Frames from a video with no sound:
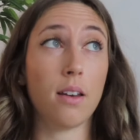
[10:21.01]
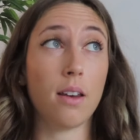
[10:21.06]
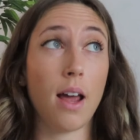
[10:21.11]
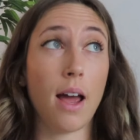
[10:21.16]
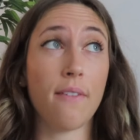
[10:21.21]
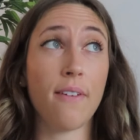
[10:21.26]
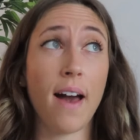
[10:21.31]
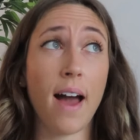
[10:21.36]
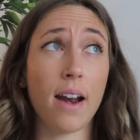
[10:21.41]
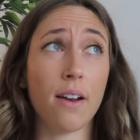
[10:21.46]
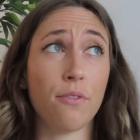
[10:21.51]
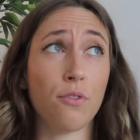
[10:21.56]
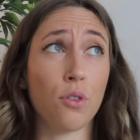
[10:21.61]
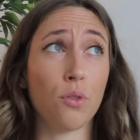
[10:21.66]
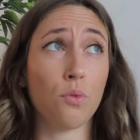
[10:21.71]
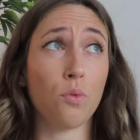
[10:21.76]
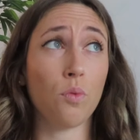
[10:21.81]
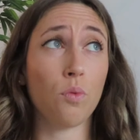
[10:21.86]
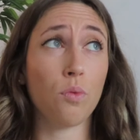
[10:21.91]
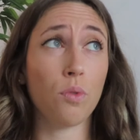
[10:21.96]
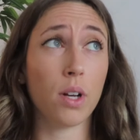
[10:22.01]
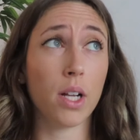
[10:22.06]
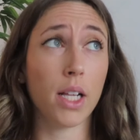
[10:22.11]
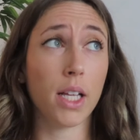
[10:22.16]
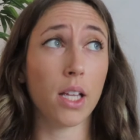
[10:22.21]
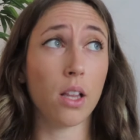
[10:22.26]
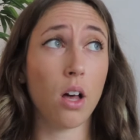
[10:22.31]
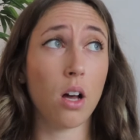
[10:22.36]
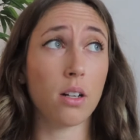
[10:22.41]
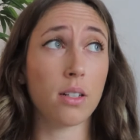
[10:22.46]
I've had it for a
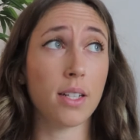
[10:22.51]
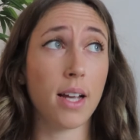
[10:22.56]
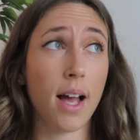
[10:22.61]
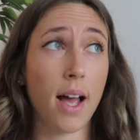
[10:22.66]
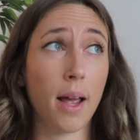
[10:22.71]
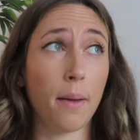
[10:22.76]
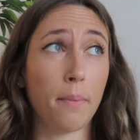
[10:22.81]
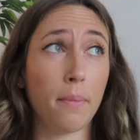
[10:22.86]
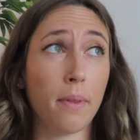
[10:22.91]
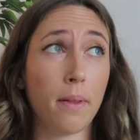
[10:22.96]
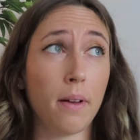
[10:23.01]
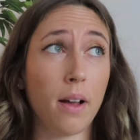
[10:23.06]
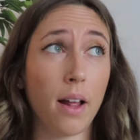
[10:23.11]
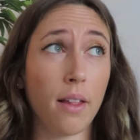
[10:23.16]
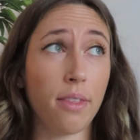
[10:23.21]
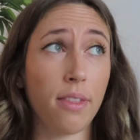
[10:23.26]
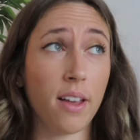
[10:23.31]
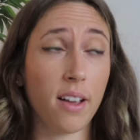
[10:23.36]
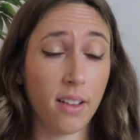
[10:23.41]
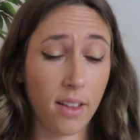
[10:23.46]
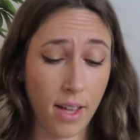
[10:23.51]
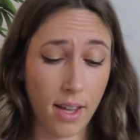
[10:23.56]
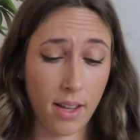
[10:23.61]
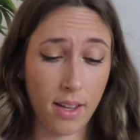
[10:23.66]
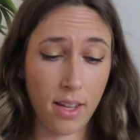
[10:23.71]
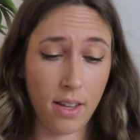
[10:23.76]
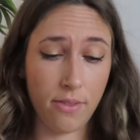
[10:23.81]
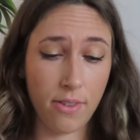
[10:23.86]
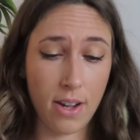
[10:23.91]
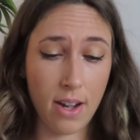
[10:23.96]
really long time. I think
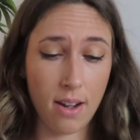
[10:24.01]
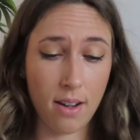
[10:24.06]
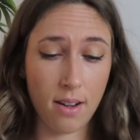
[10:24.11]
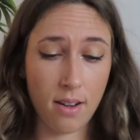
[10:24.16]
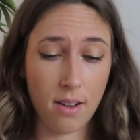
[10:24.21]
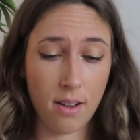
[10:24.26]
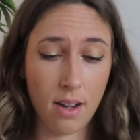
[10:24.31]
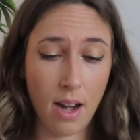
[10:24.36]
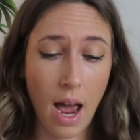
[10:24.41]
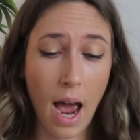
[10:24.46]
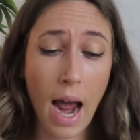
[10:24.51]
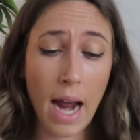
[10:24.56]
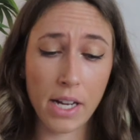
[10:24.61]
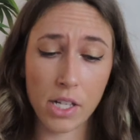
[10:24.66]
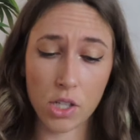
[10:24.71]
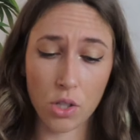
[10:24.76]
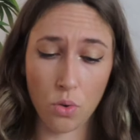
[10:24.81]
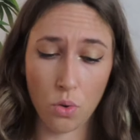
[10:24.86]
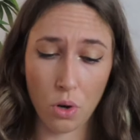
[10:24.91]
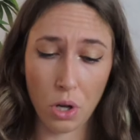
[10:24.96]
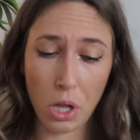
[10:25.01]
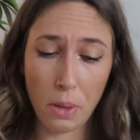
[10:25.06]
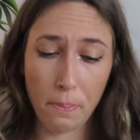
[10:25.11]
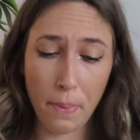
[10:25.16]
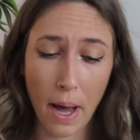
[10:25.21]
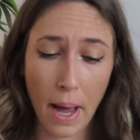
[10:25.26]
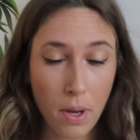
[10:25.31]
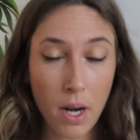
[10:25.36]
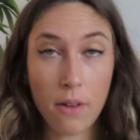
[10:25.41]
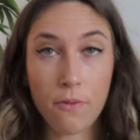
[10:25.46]
like even high school.
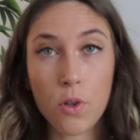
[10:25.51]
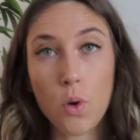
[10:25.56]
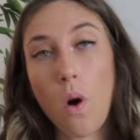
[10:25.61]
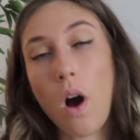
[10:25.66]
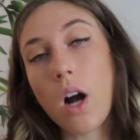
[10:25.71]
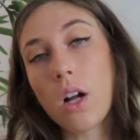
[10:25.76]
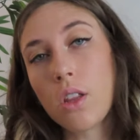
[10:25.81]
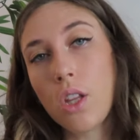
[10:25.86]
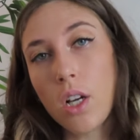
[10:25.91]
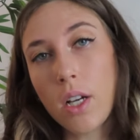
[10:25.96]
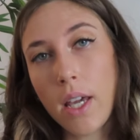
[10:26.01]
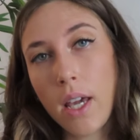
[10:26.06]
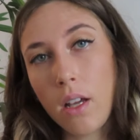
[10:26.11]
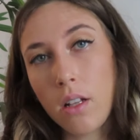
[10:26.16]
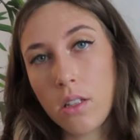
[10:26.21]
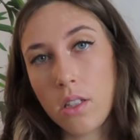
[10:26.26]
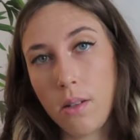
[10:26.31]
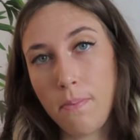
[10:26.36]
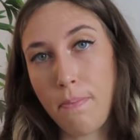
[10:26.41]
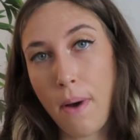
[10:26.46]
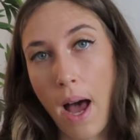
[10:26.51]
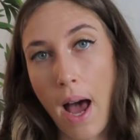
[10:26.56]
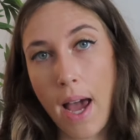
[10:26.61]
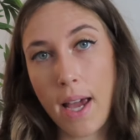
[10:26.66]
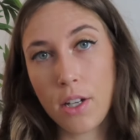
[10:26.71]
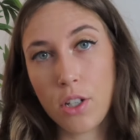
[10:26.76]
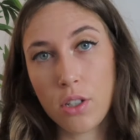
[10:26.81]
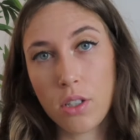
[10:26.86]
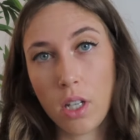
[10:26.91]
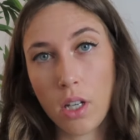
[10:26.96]
But if you are looking to
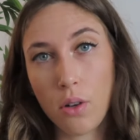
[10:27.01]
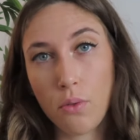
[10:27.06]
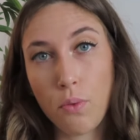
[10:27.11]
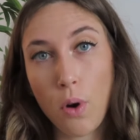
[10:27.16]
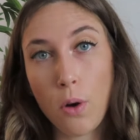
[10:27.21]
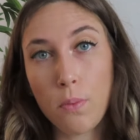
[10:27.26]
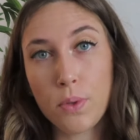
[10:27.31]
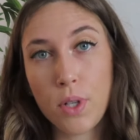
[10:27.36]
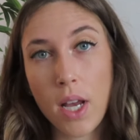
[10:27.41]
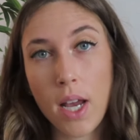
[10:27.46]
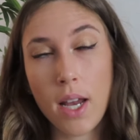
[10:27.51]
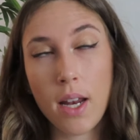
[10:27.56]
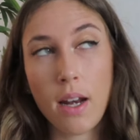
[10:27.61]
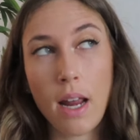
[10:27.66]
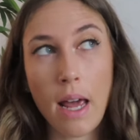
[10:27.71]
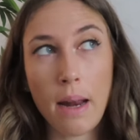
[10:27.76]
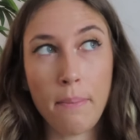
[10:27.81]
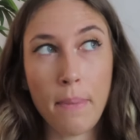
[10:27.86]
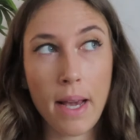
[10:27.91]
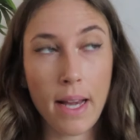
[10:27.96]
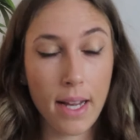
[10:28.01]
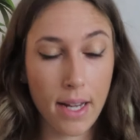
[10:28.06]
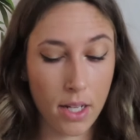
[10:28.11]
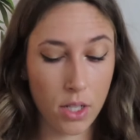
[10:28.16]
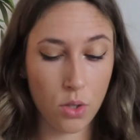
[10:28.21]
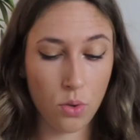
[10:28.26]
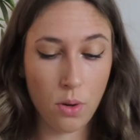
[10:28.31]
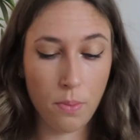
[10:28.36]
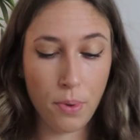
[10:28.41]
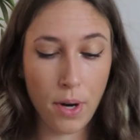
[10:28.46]
buy just like a rope chain and make it
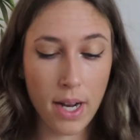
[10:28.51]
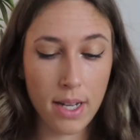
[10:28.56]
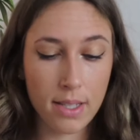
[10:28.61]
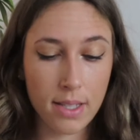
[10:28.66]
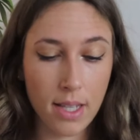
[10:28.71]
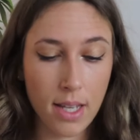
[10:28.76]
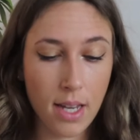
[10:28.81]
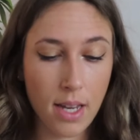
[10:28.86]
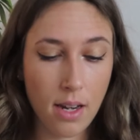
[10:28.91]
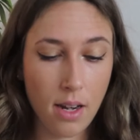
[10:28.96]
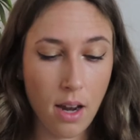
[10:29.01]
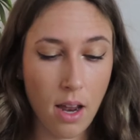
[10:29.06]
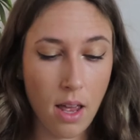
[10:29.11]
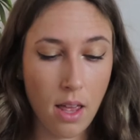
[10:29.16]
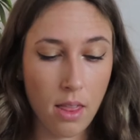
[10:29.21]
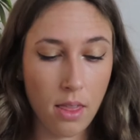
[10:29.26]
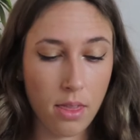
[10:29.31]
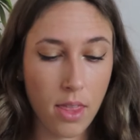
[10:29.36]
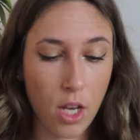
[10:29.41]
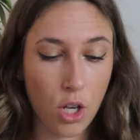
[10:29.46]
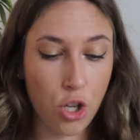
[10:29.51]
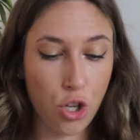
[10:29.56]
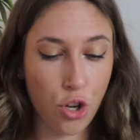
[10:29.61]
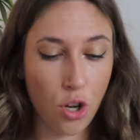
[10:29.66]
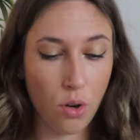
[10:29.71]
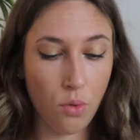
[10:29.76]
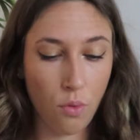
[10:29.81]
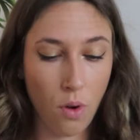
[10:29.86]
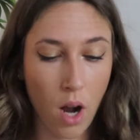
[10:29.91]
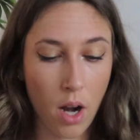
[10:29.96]
into a bracelet, they
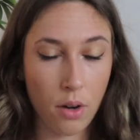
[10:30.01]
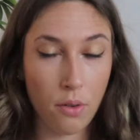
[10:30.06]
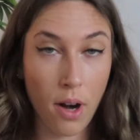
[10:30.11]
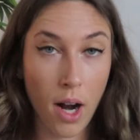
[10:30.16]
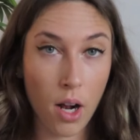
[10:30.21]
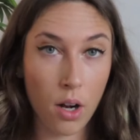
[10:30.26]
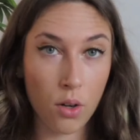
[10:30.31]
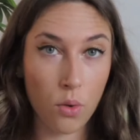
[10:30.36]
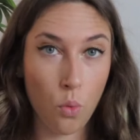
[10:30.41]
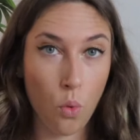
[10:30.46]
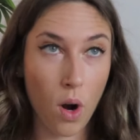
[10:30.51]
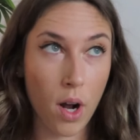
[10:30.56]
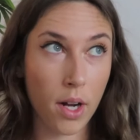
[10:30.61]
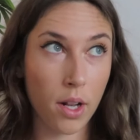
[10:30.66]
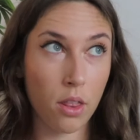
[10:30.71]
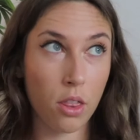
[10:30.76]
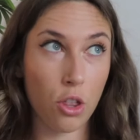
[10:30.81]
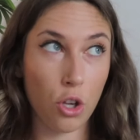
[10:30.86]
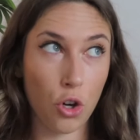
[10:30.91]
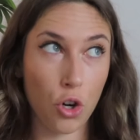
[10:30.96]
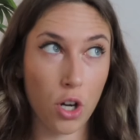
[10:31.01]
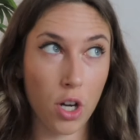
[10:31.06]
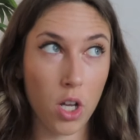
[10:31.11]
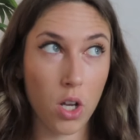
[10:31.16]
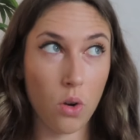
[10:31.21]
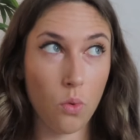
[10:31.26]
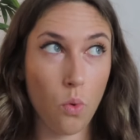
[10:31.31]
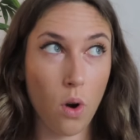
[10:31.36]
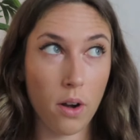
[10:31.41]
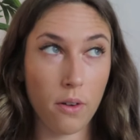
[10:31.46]
should run around $130,
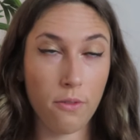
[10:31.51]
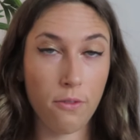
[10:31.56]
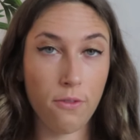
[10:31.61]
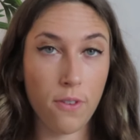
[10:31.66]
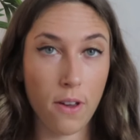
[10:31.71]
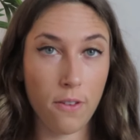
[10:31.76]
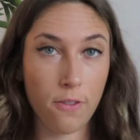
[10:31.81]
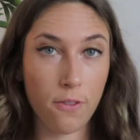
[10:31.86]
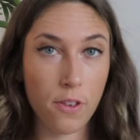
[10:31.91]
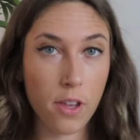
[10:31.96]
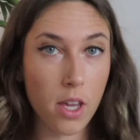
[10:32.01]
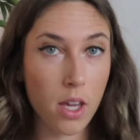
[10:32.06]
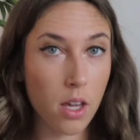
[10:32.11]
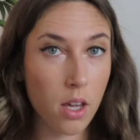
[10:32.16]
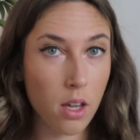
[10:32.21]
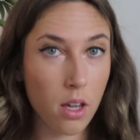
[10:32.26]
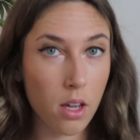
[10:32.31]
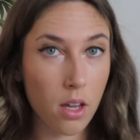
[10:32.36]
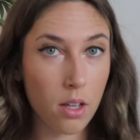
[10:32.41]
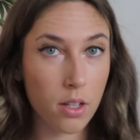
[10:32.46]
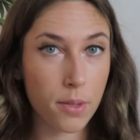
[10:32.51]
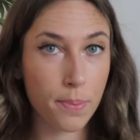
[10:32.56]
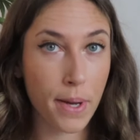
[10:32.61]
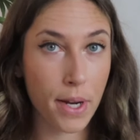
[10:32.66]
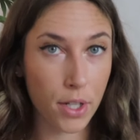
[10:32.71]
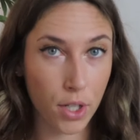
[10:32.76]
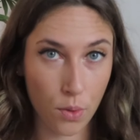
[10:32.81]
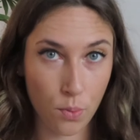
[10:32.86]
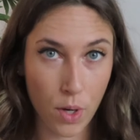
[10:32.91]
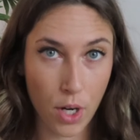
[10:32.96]
$150,
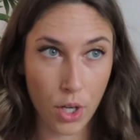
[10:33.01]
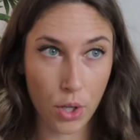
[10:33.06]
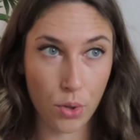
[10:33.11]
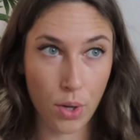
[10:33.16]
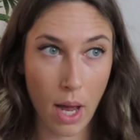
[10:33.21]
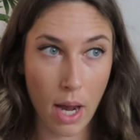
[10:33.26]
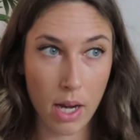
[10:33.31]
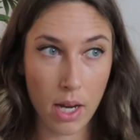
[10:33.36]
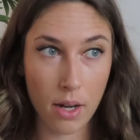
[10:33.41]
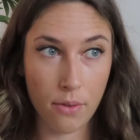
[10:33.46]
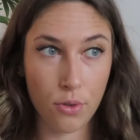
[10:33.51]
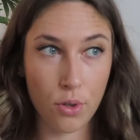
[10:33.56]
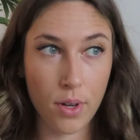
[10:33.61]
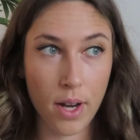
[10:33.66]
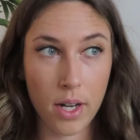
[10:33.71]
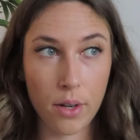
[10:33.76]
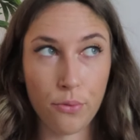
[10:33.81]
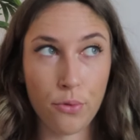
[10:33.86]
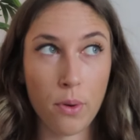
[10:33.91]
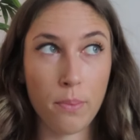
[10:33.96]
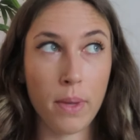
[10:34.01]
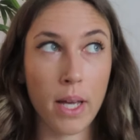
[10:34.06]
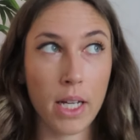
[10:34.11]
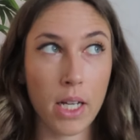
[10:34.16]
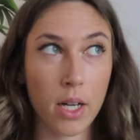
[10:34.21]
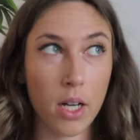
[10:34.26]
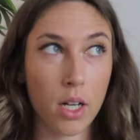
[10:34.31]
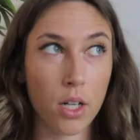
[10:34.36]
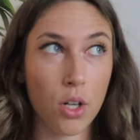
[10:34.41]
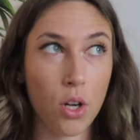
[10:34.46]
depending on where you get it. If you get it from
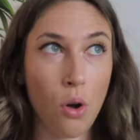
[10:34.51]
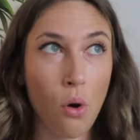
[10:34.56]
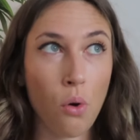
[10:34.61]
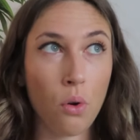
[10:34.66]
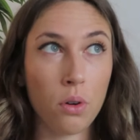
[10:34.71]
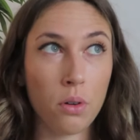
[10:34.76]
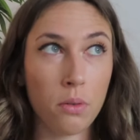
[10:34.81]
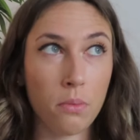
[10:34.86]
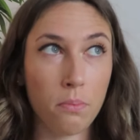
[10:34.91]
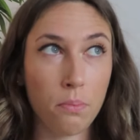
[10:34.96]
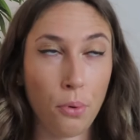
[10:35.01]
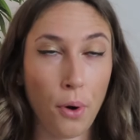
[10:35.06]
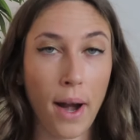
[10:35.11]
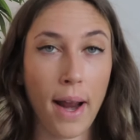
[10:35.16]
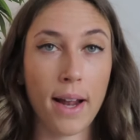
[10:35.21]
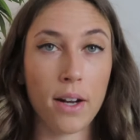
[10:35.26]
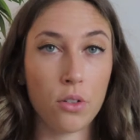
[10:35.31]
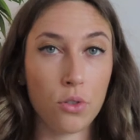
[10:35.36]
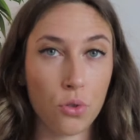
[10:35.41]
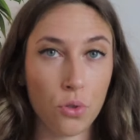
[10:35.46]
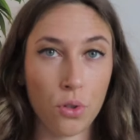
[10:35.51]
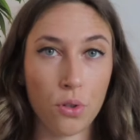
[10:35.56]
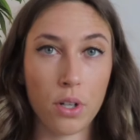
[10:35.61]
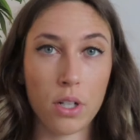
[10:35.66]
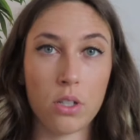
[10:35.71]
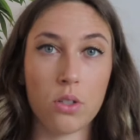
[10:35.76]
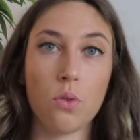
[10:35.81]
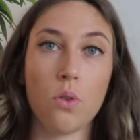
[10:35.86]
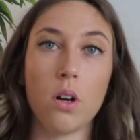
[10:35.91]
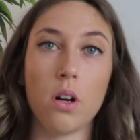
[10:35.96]
like a known brand
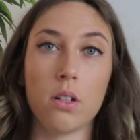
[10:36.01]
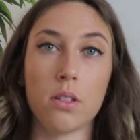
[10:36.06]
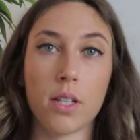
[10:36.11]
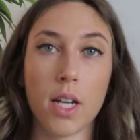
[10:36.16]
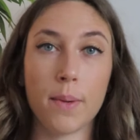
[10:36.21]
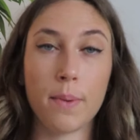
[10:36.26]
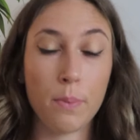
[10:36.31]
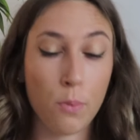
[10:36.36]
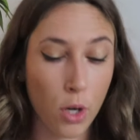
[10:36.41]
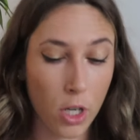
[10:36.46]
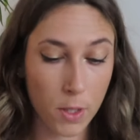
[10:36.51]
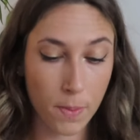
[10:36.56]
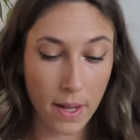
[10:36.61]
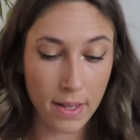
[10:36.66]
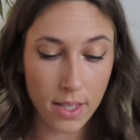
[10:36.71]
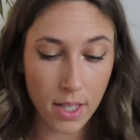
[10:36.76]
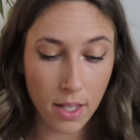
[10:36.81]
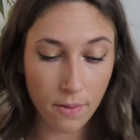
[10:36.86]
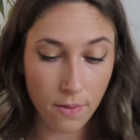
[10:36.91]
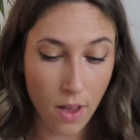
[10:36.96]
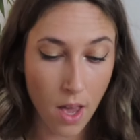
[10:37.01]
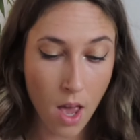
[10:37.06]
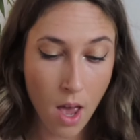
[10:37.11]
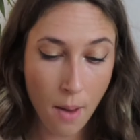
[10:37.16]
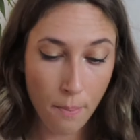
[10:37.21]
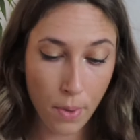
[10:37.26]
jewelry store, it's gonna be more expensive.